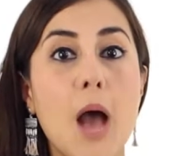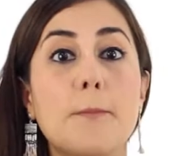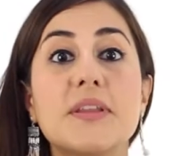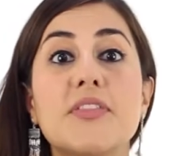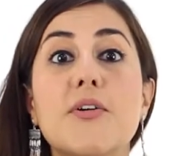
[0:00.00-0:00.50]

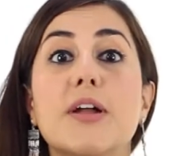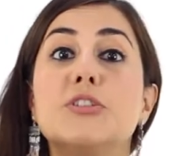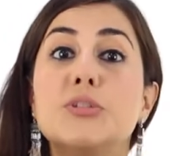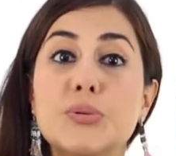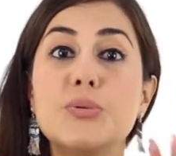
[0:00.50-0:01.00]
But there are
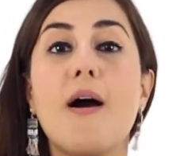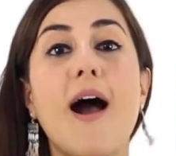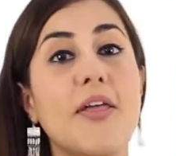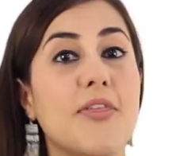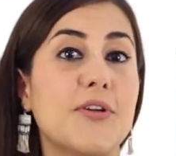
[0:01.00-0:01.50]
two
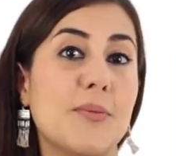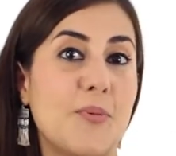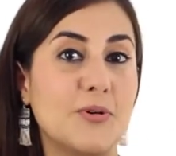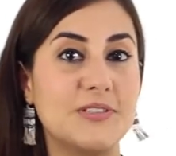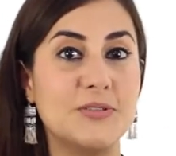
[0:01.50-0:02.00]
other
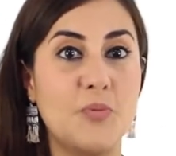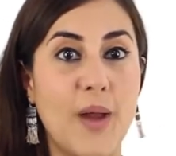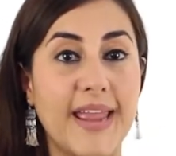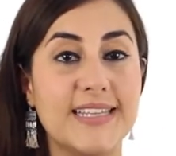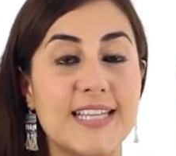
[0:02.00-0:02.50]
important
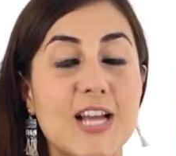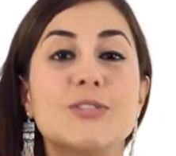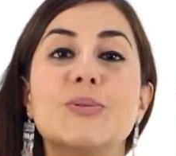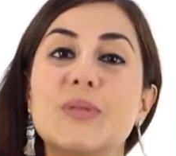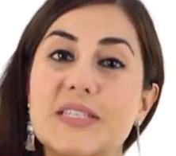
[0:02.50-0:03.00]
ways
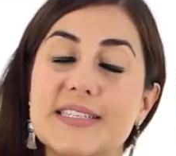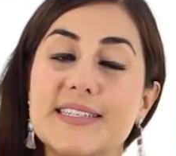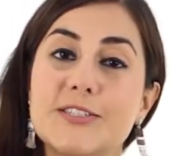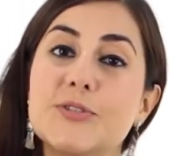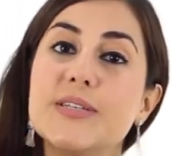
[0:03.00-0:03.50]
to
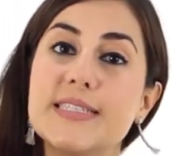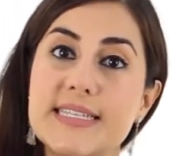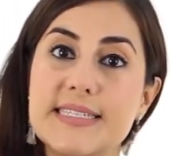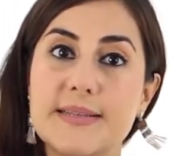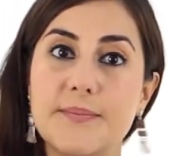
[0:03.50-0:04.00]
listen to a
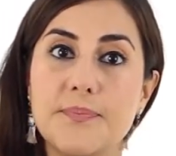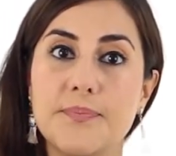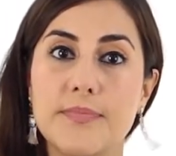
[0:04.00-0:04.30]
system.